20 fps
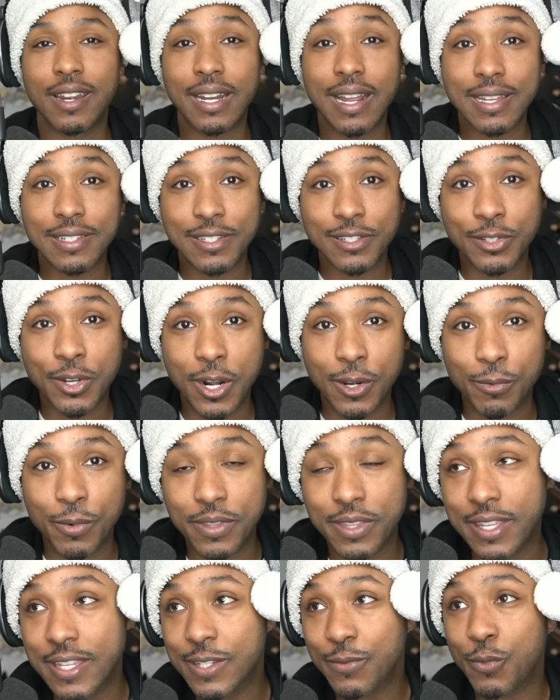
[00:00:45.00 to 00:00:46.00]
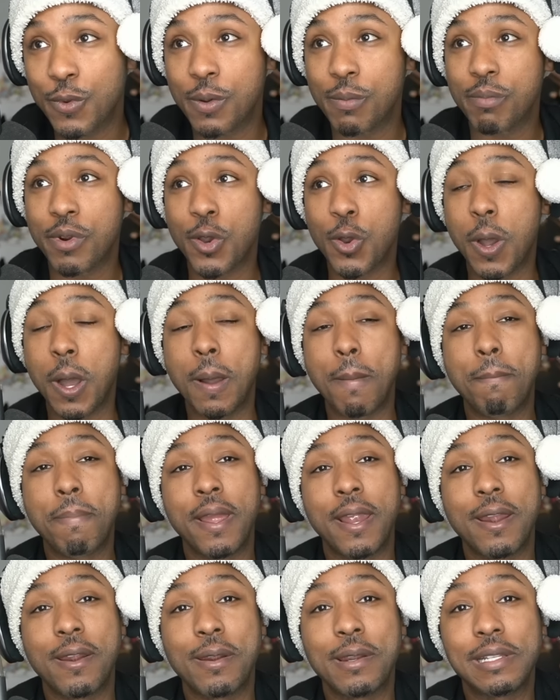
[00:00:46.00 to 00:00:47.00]
guys, let's start with this one, bro.
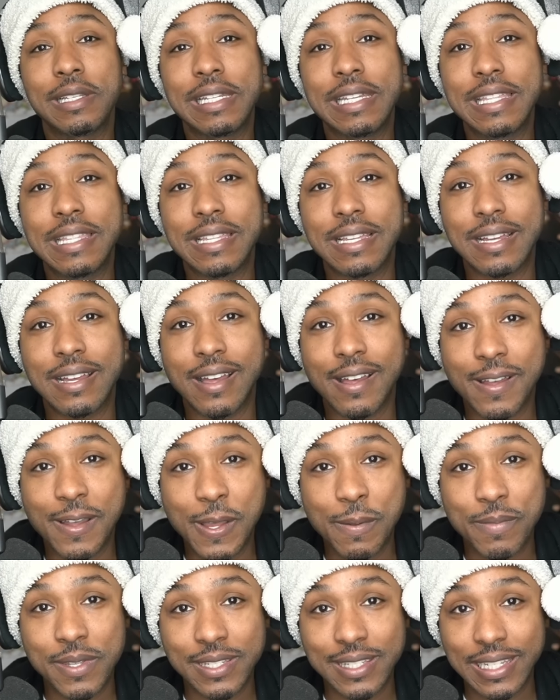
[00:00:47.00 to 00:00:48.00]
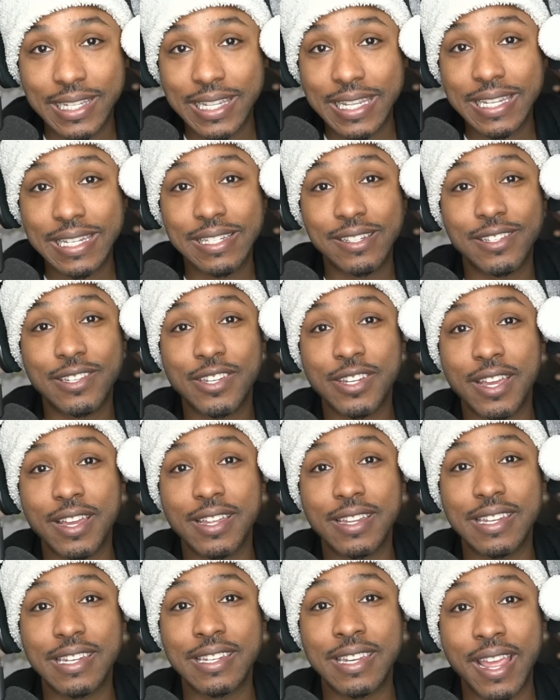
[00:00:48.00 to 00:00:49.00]
Apparently the hub is getting
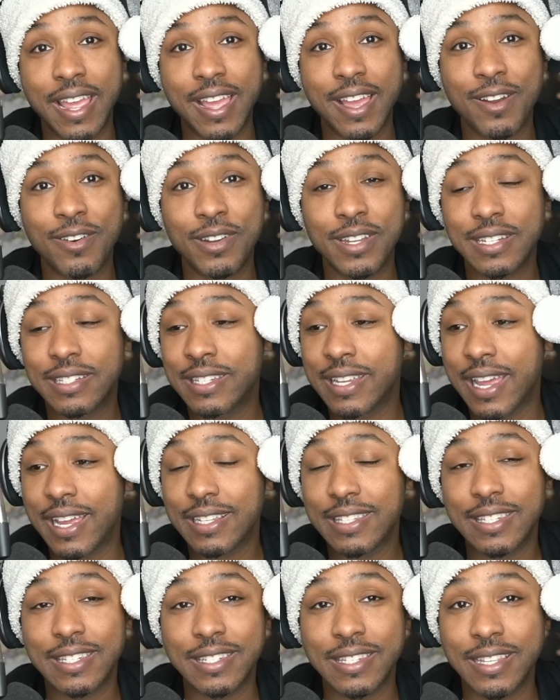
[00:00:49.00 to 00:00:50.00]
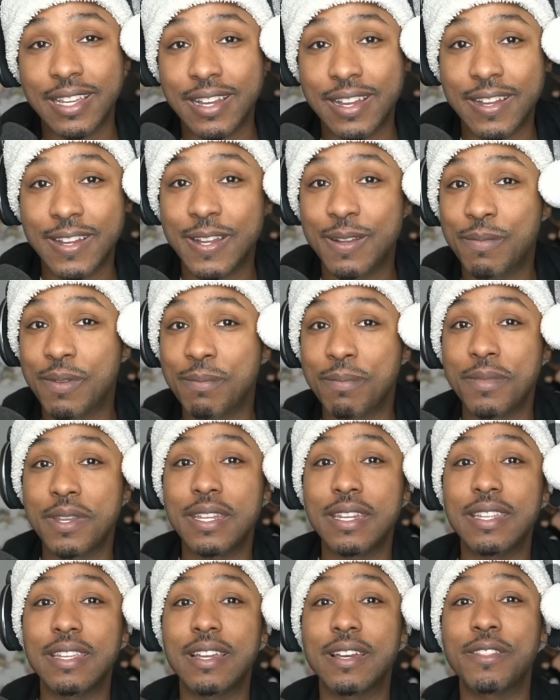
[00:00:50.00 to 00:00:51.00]
shut down in Texas. The hub and
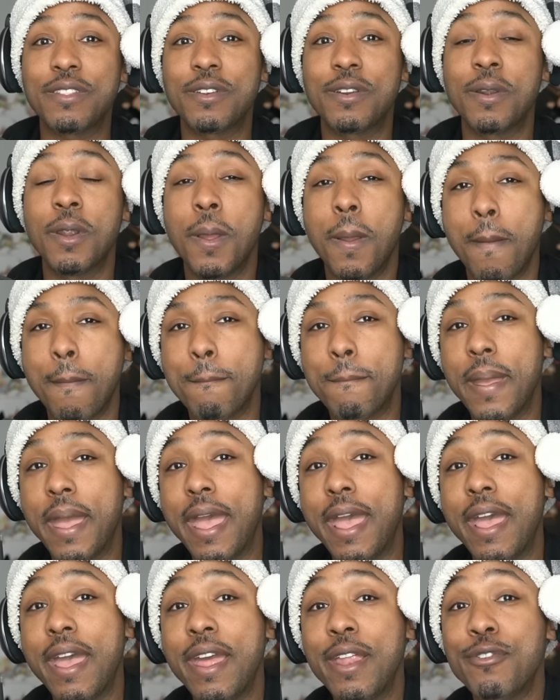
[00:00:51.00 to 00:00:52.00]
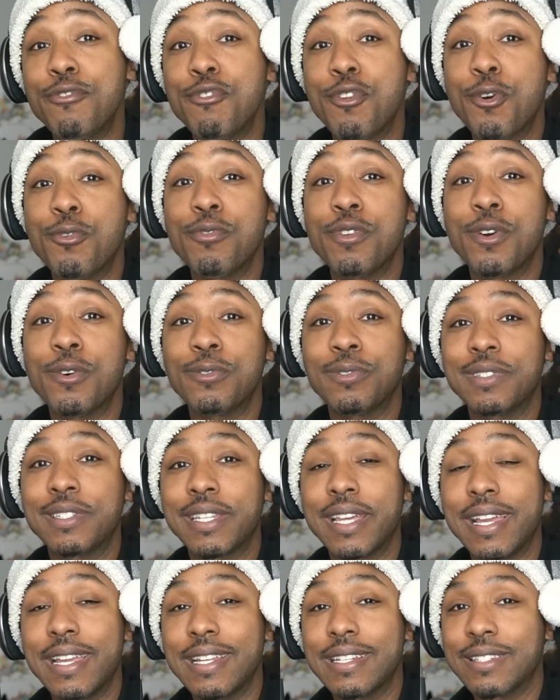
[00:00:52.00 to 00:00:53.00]
many other bad no-no
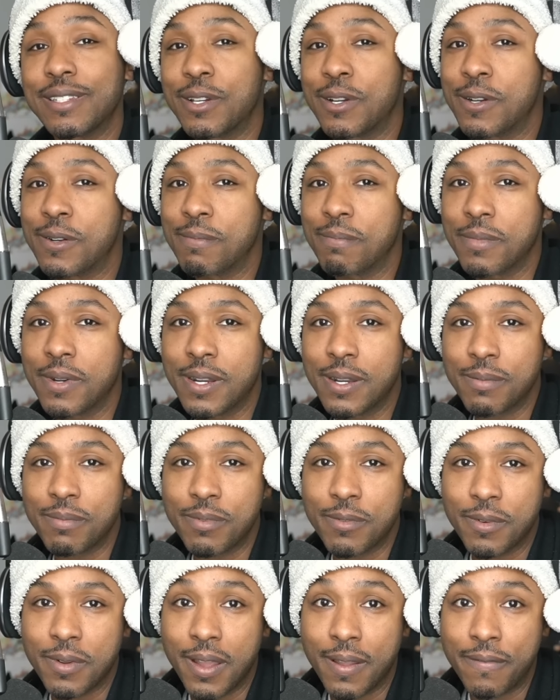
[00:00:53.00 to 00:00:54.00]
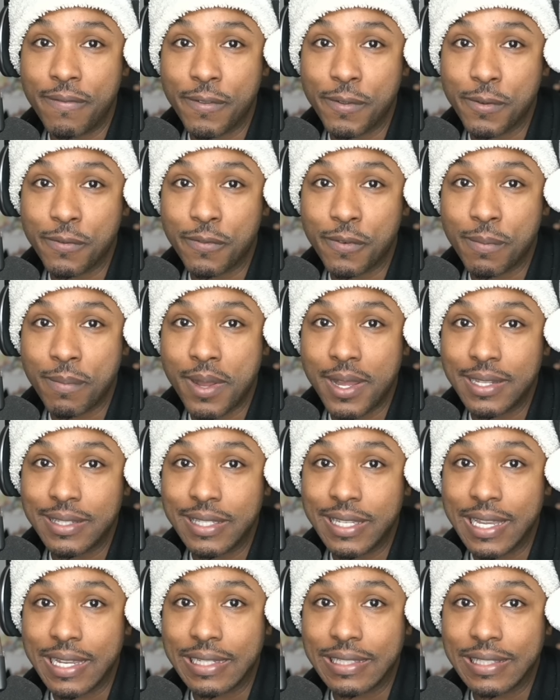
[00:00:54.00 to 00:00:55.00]
sites. Oh my boy, I feel for my
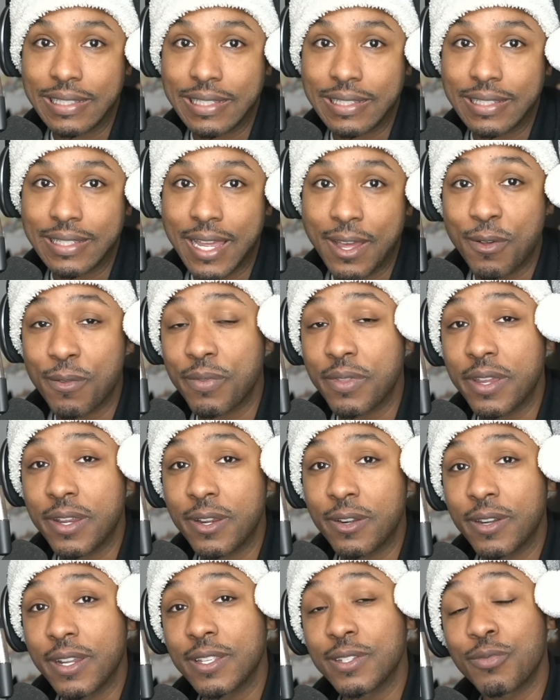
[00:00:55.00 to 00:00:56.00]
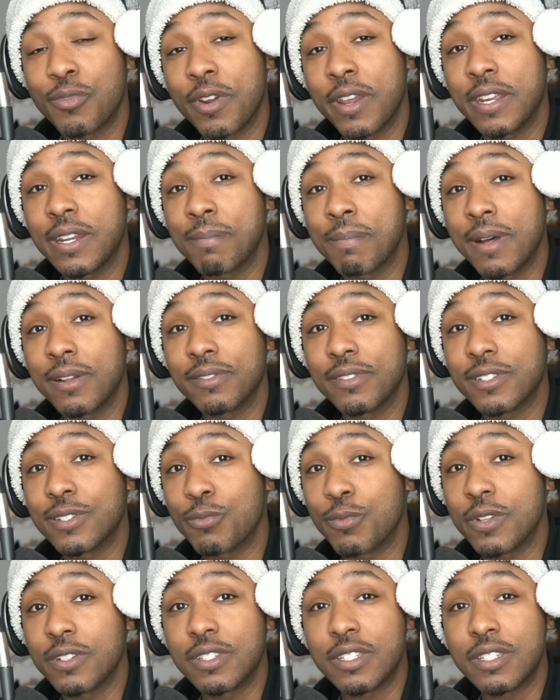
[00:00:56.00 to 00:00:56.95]
Texans out there. That's right, I'm about to switch